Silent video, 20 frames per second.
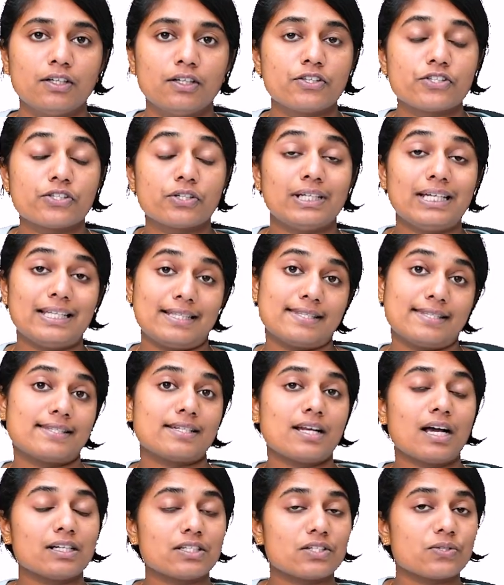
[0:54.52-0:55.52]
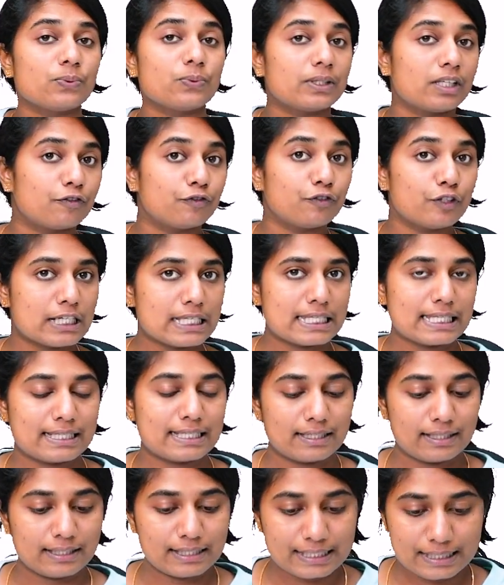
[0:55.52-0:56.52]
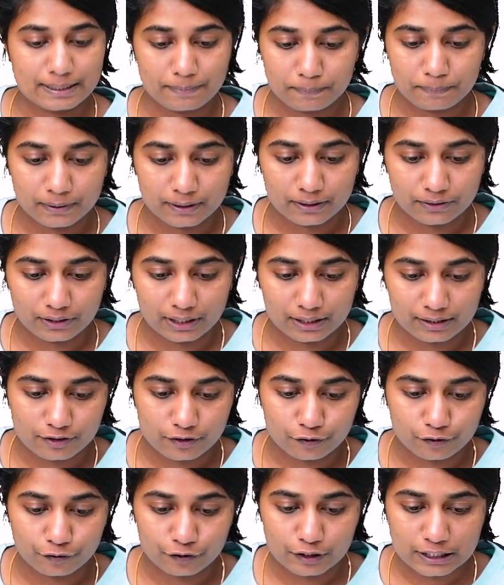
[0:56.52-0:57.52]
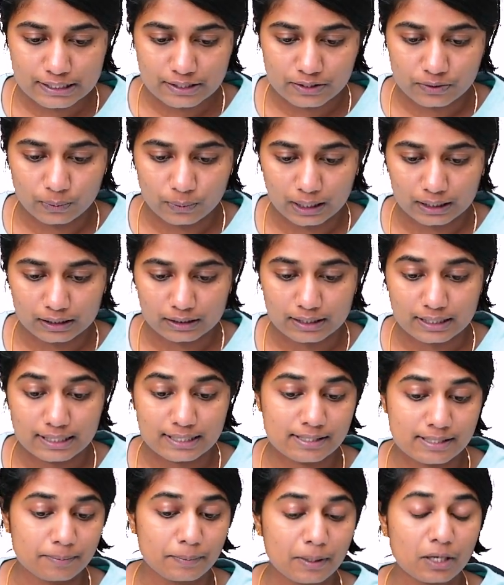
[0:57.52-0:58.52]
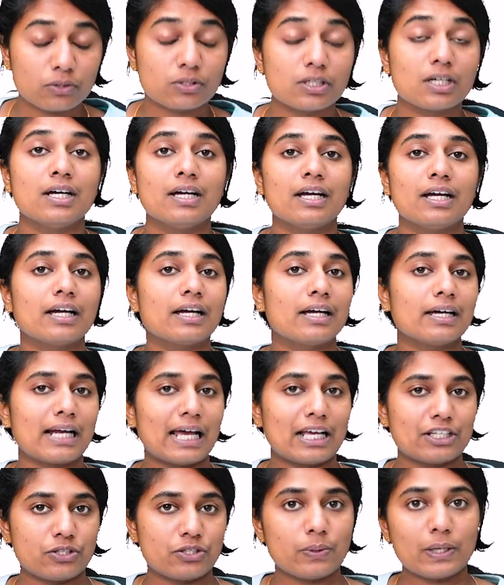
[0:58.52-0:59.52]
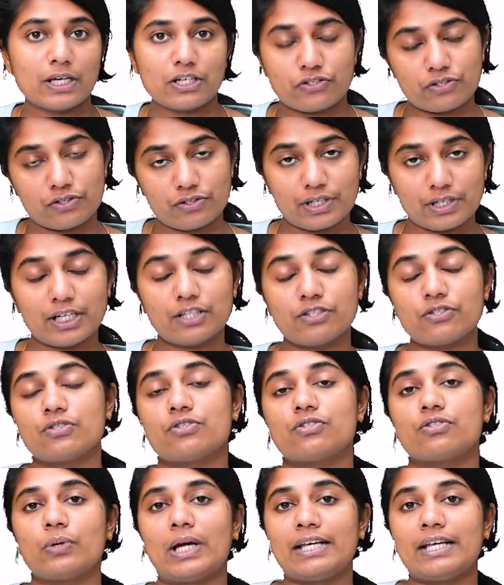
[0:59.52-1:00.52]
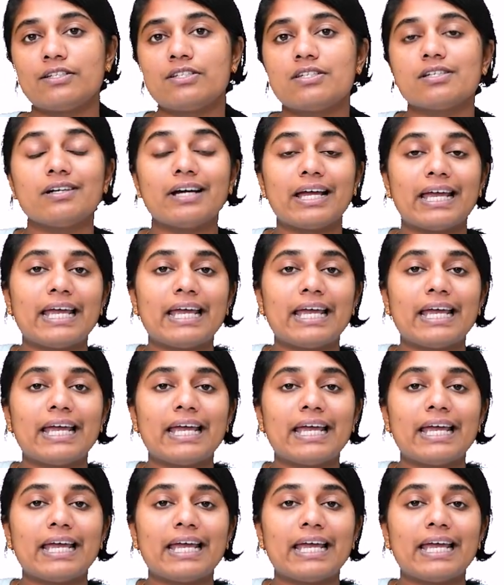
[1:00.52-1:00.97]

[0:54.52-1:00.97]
So let's start with our first tip, right? So the first one is about graduation, right? So to enter